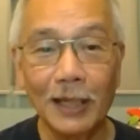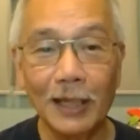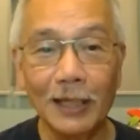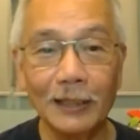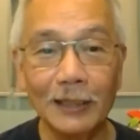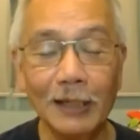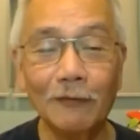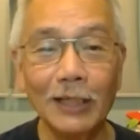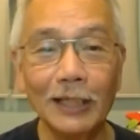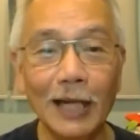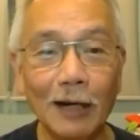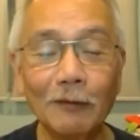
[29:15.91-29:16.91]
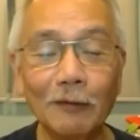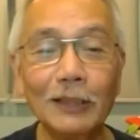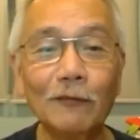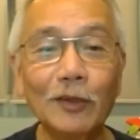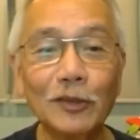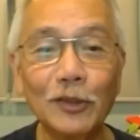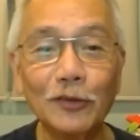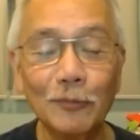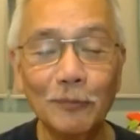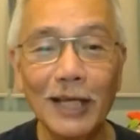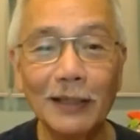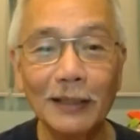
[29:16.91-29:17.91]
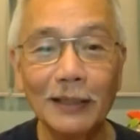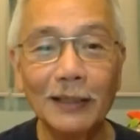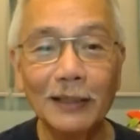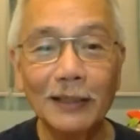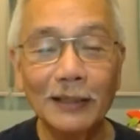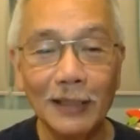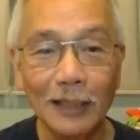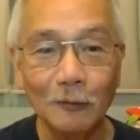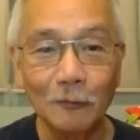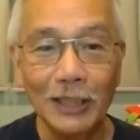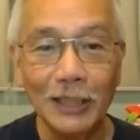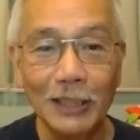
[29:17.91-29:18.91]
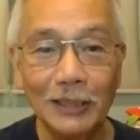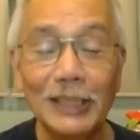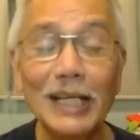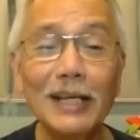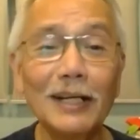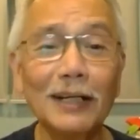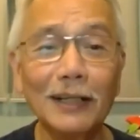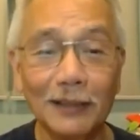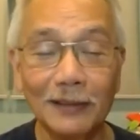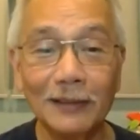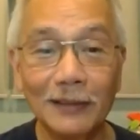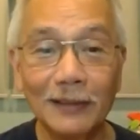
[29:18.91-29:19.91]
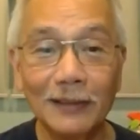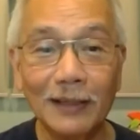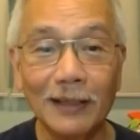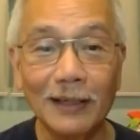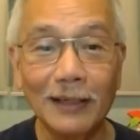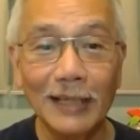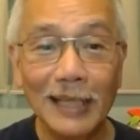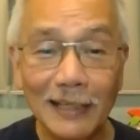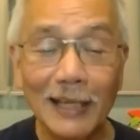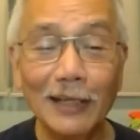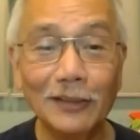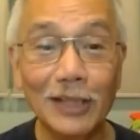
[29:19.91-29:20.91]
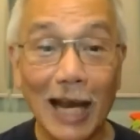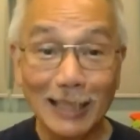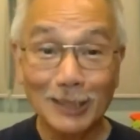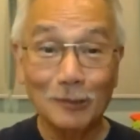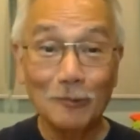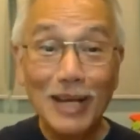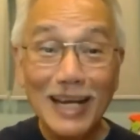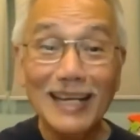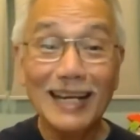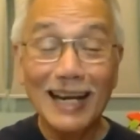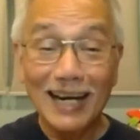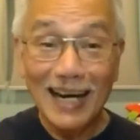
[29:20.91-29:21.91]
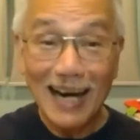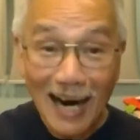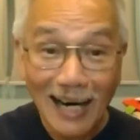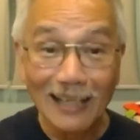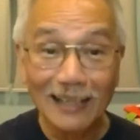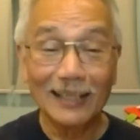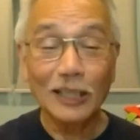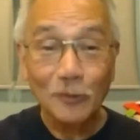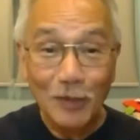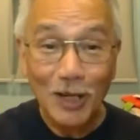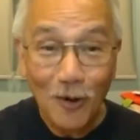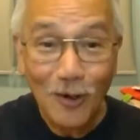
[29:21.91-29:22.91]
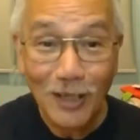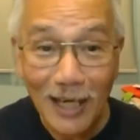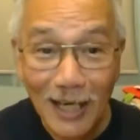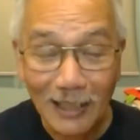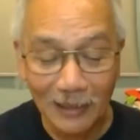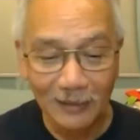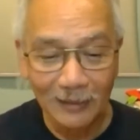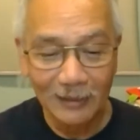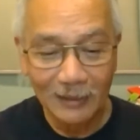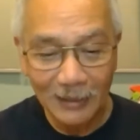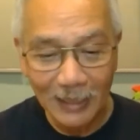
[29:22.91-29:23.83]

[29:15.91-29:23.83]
And even in our devotion to Mary, that we see her uh, engaged as we are, as we all are,